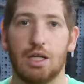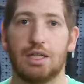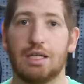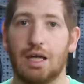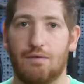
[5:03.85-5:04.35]

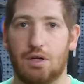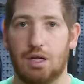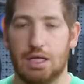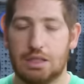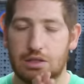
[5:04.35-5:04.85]
The
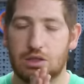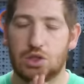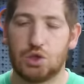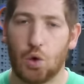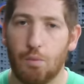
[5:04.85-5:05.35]
11 is
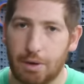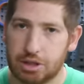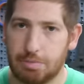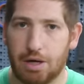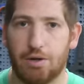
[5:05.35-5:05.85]
so
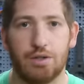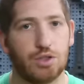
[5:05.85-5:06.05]
much better